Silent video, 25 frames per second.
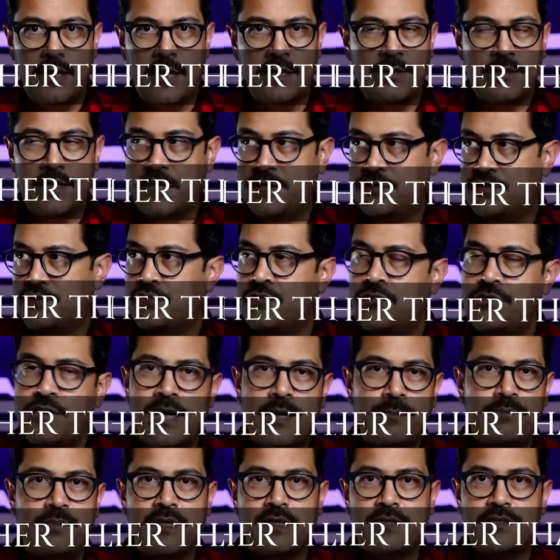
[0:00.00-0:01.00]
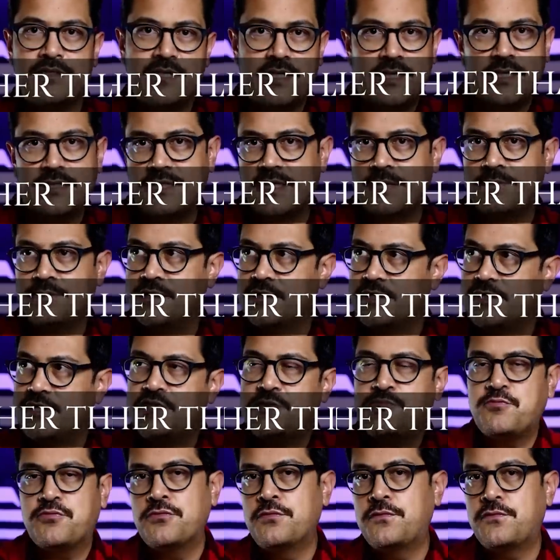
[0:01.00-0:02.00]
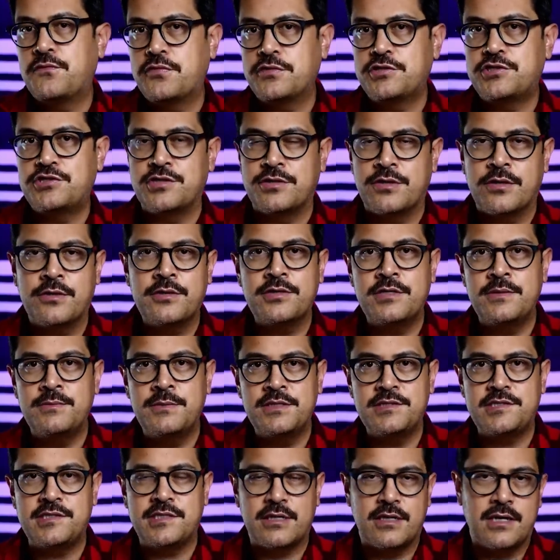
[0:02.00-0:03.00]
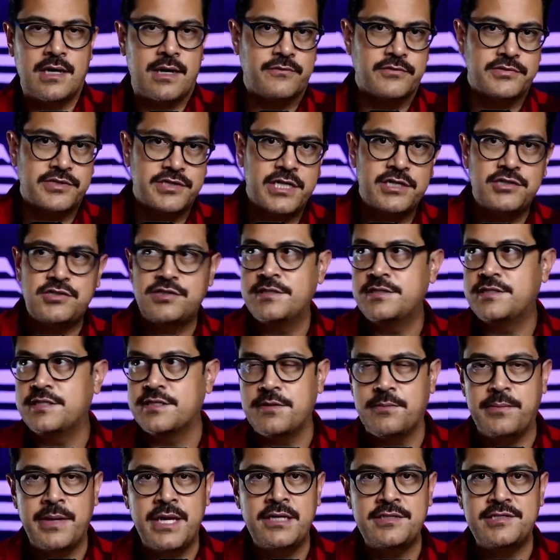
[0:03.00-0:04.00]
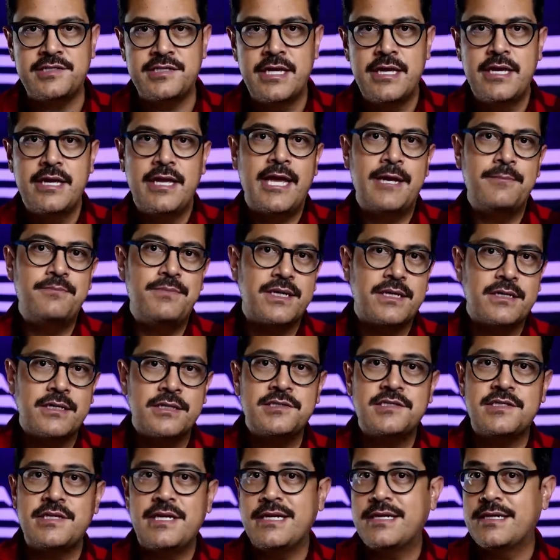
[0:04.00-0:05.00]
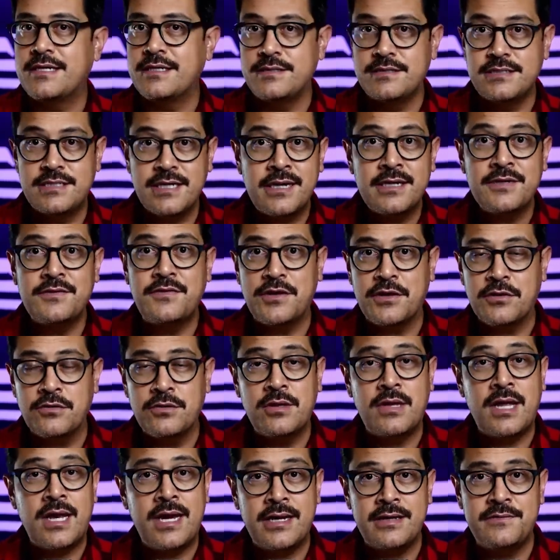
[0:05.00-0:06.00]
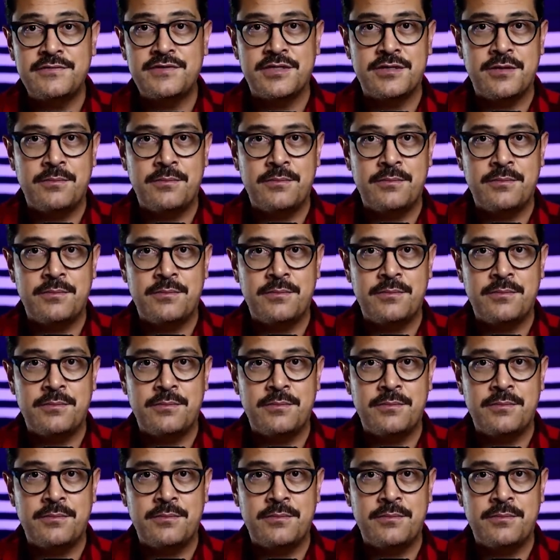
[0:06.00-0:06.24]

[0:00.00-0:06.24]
And they do that because they attempt to disprove Christian arguments and conversations and debates, and because they conduct their lives